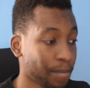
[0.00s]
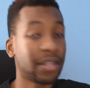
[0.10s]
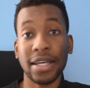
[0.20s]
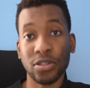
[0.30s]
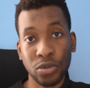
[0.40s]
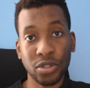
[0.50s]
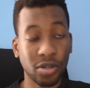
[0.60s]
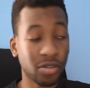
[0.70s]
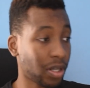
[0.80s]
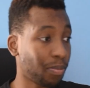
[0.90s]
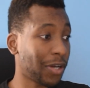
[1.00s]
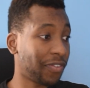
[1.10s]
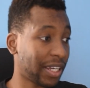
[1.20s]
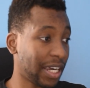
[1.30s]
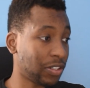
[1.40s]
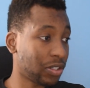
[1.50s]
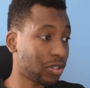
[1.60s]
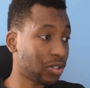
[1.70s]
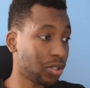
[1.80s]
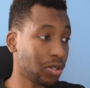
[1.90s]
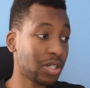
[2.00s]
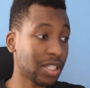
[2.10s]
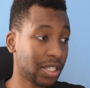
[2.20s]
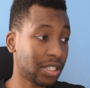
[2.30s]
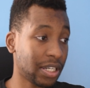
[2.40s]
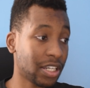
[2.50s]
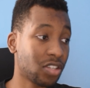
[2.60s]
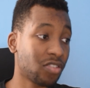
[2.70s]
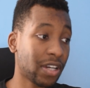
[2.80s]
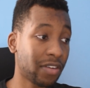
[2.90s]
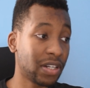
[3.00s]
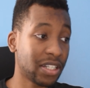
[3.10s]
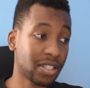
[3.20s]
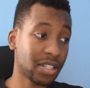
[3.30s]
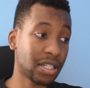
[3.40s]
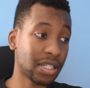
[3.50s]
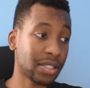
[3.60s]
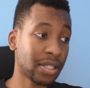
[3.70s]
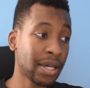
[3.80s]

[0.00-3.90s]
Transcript: There's also some modification to GCSE History and Religious Studies.